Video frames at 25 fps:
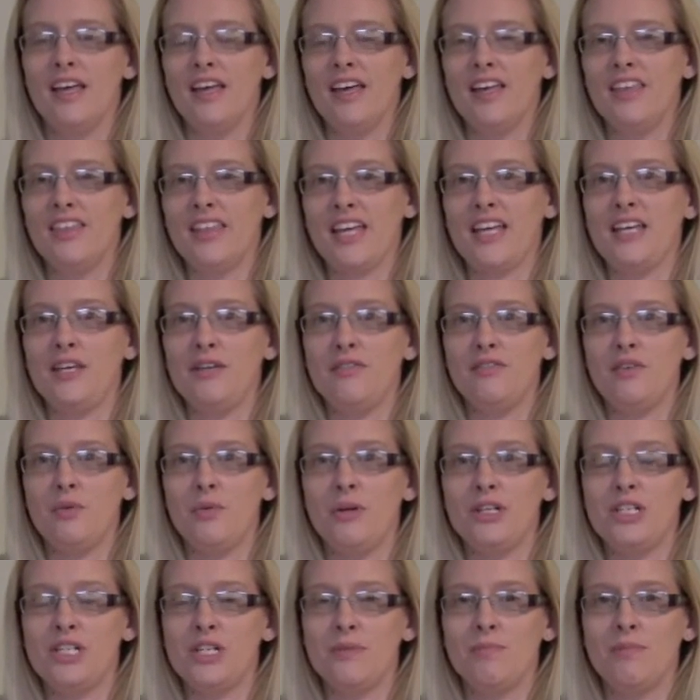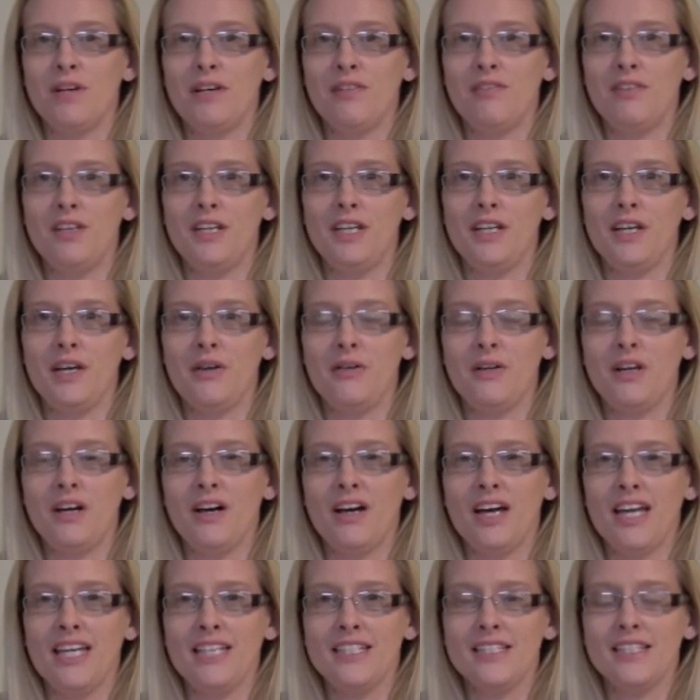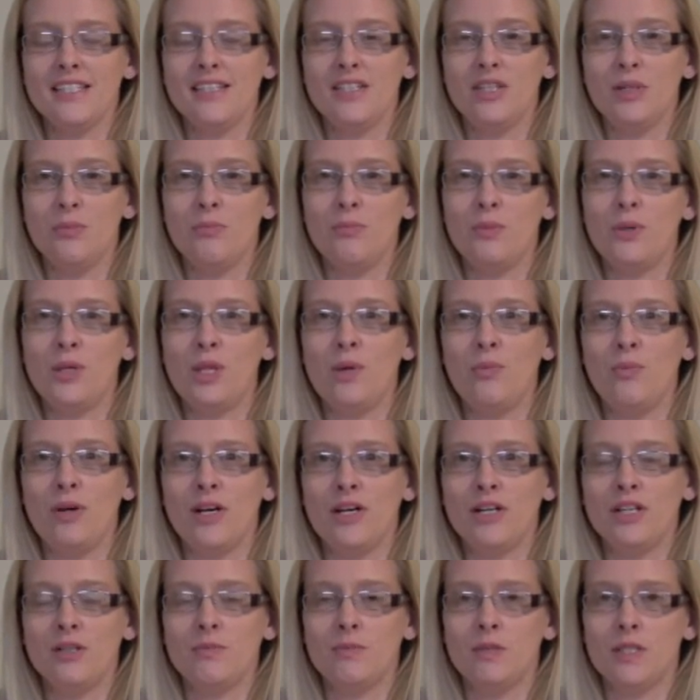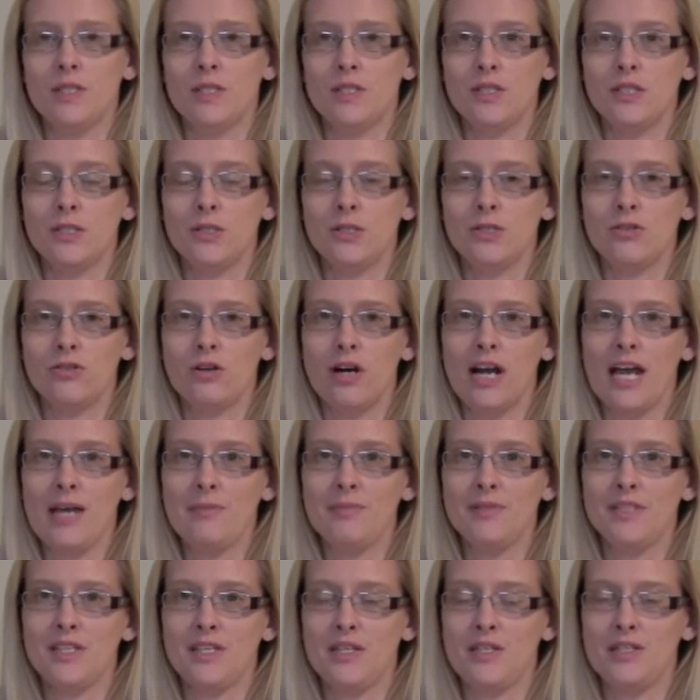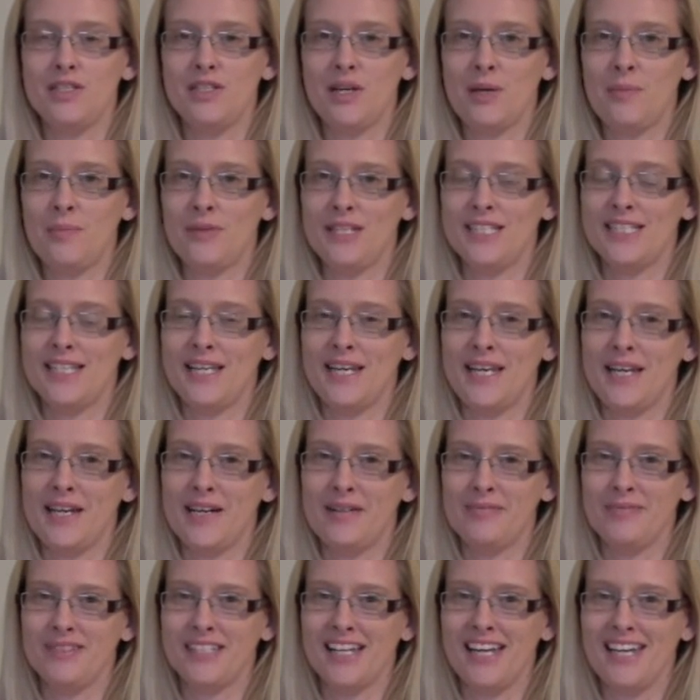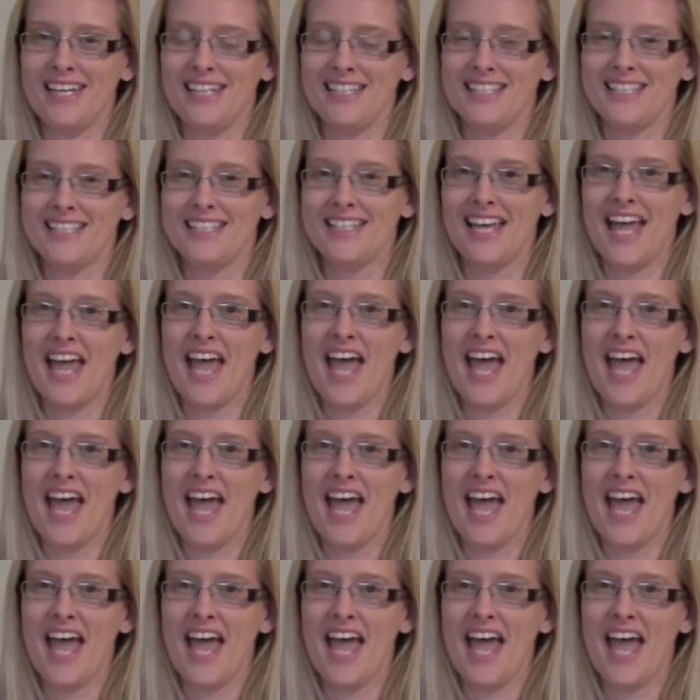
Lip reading: Thank you for watching my video, guys. You're more than welcome to subscribe so you don't miss any updates.